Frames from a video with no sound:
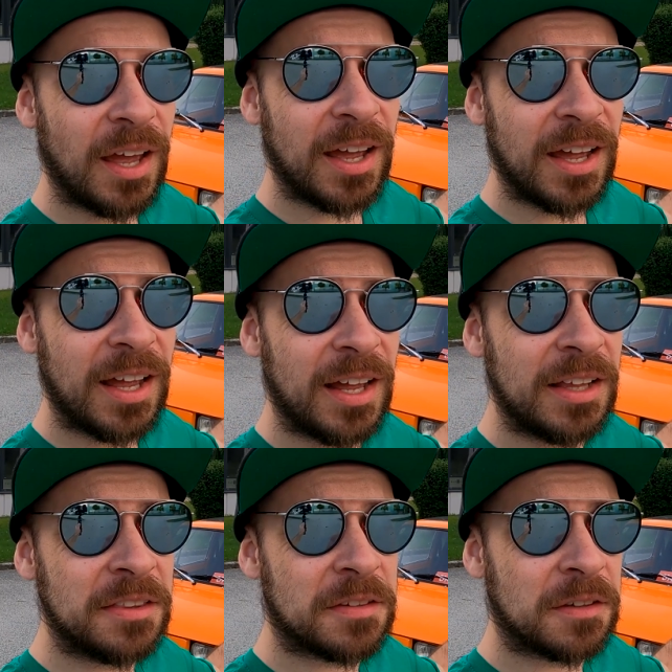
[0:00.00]

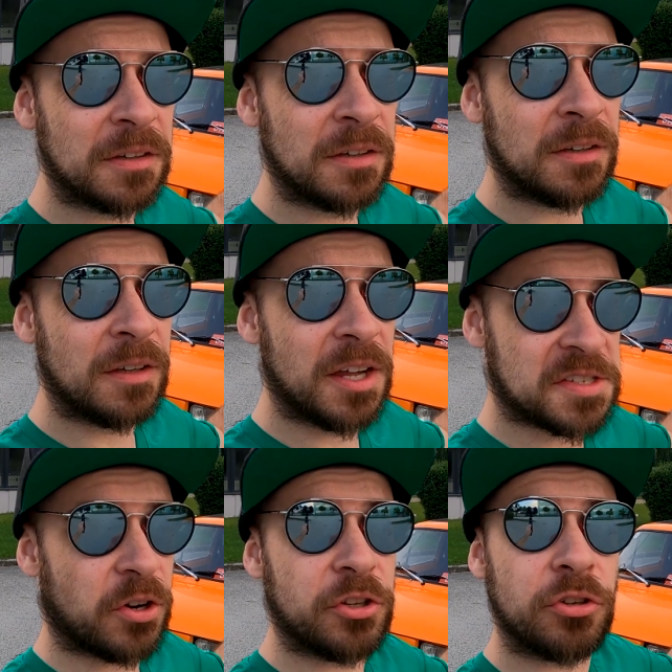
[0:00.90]
and
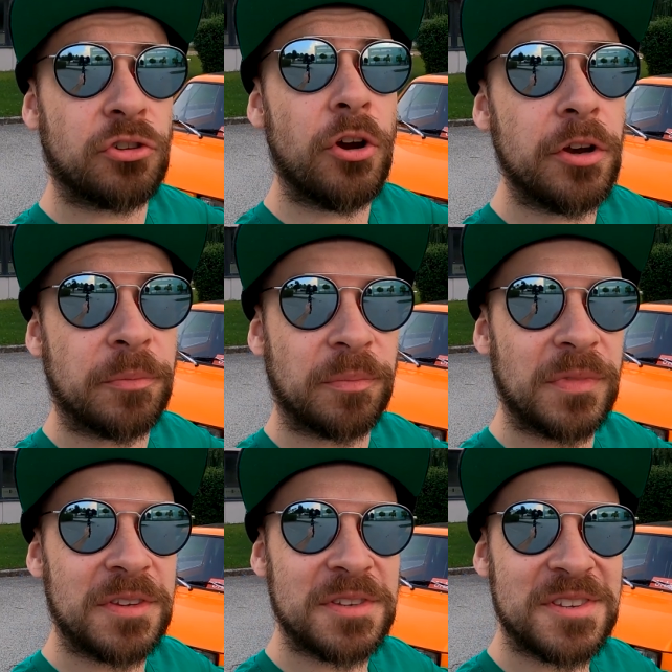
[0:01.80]
it started to turn.
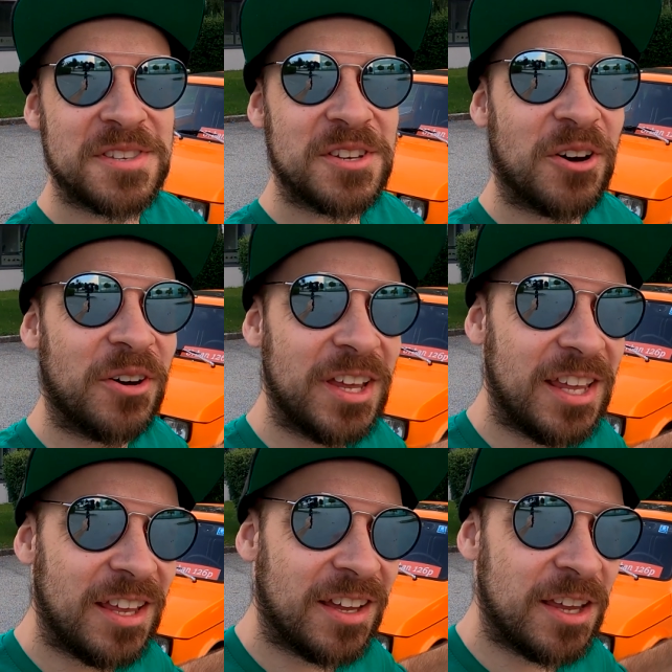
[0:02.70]
So
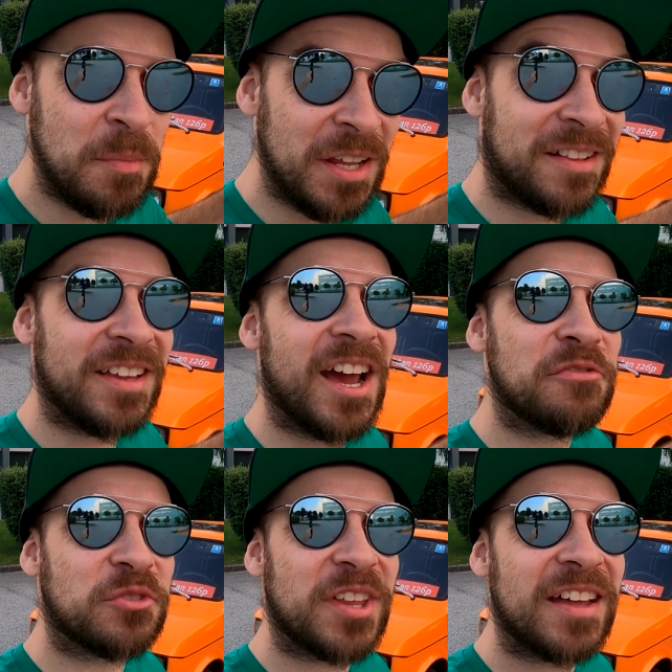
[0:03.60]
immediately
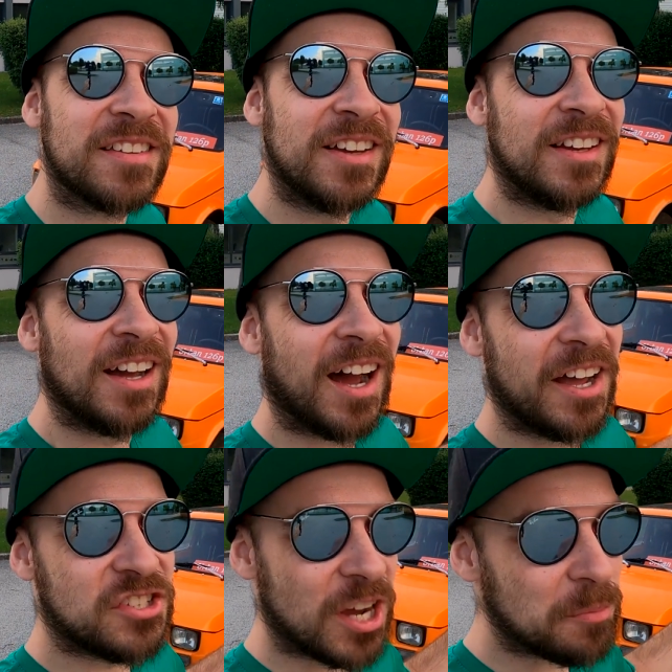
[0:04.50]
after that,
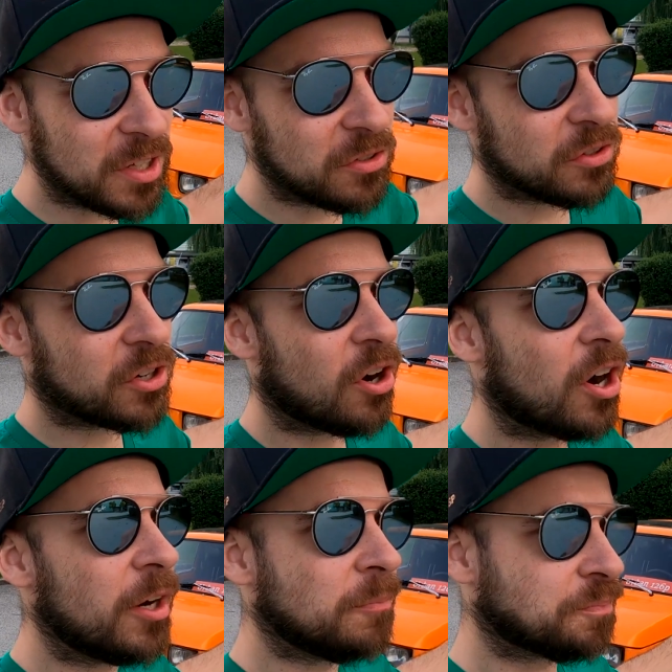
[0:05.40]
I jumped into the
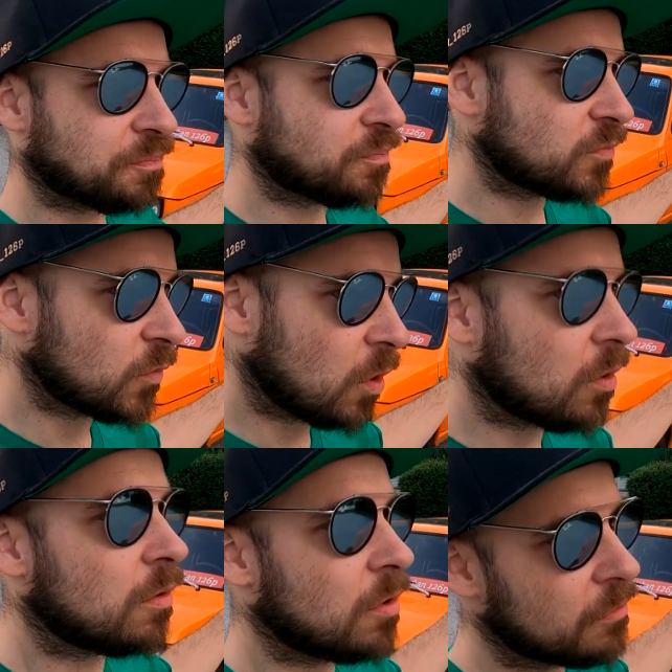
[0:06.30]
car,
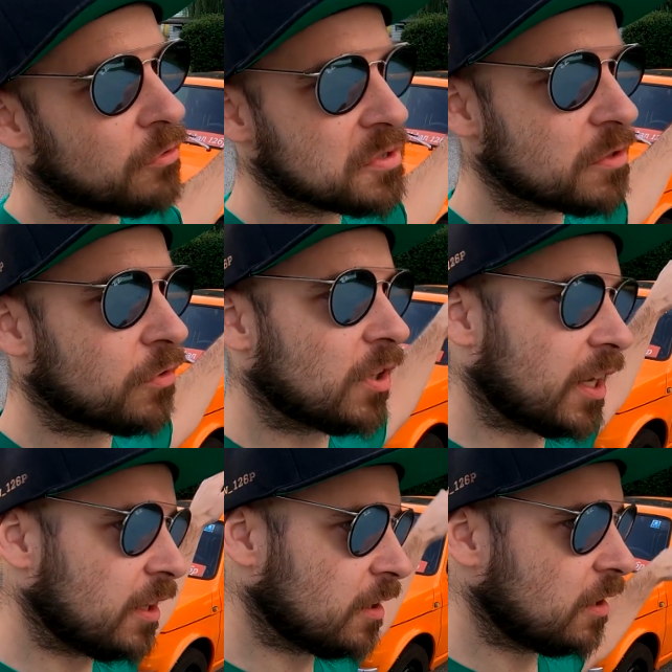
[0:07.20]
or first of all,
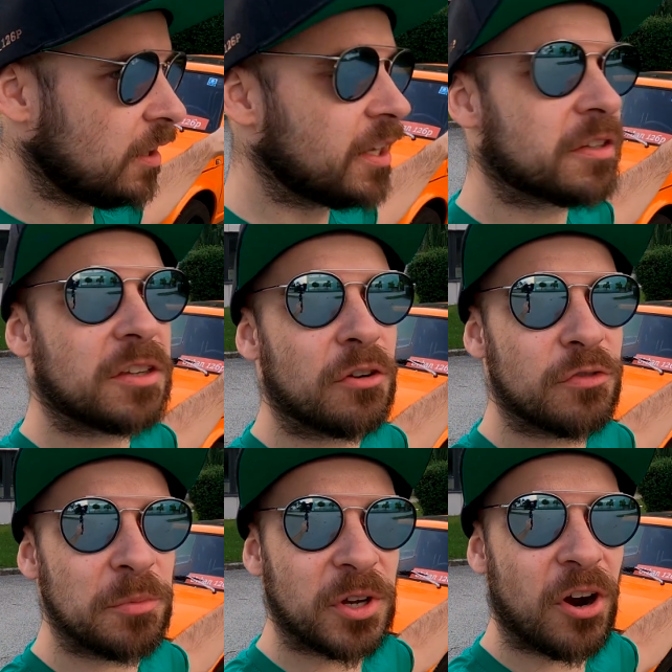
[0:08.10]
I let it down
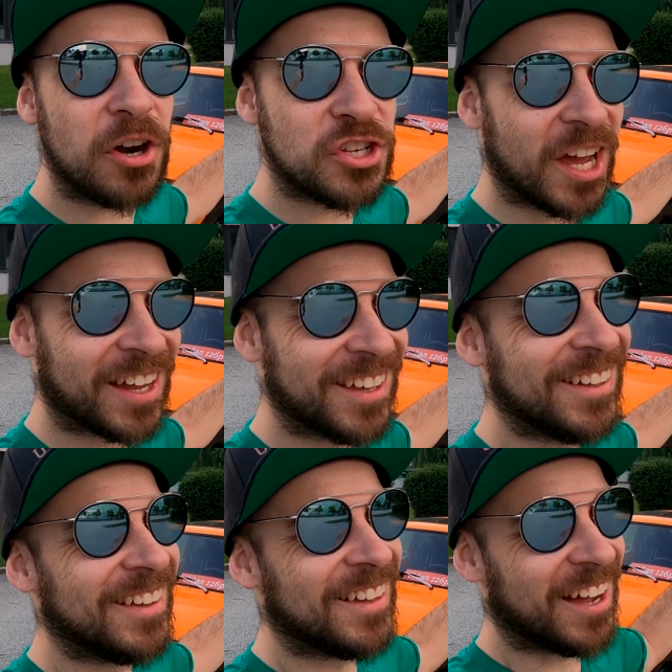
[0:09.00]
from the car jack.
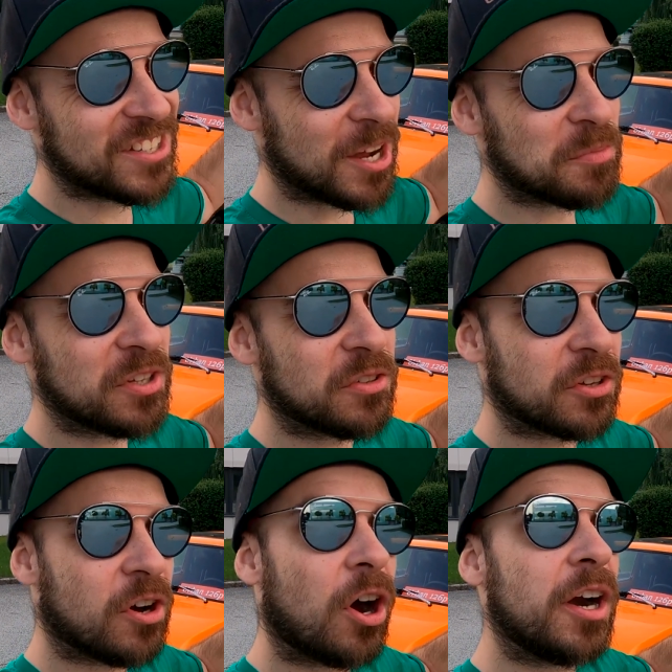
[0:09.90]
I jumped into
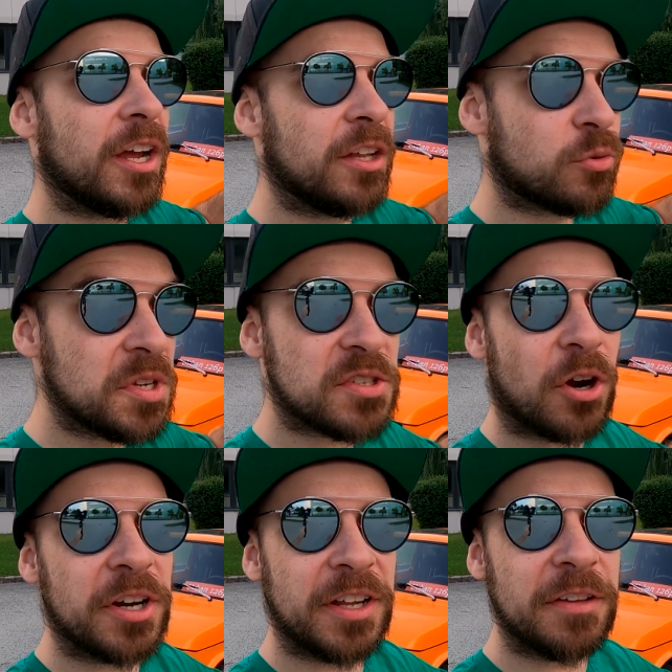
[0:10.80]
the car and
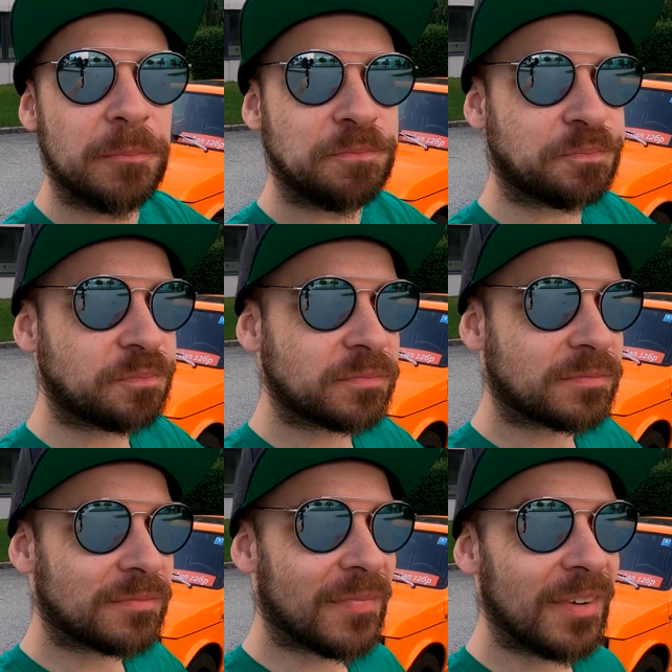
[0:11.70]
restarted it,
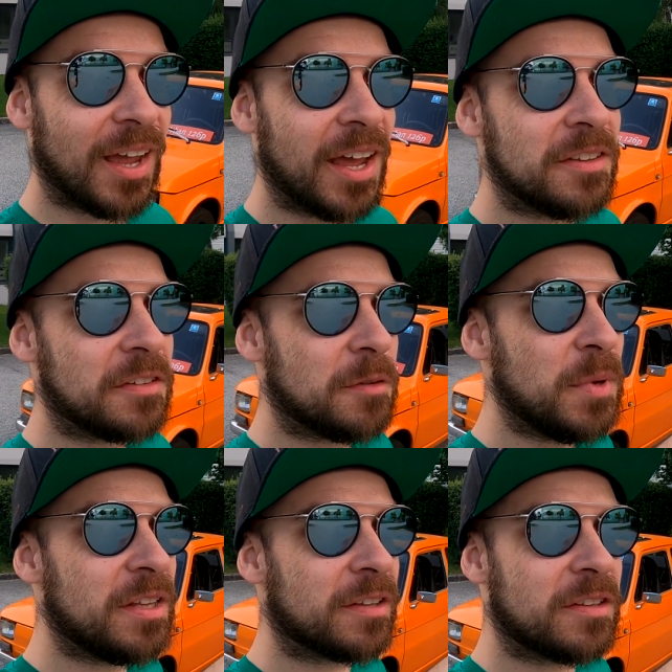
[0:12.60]
and it
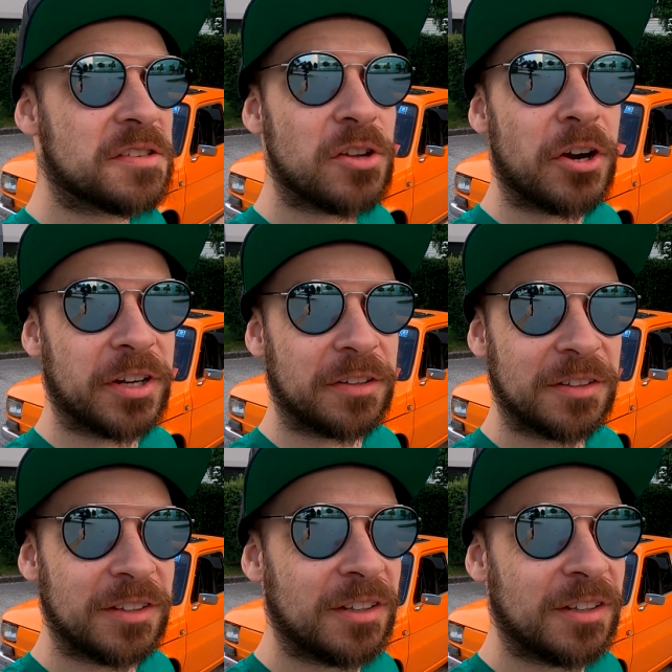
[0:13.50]
immediately started.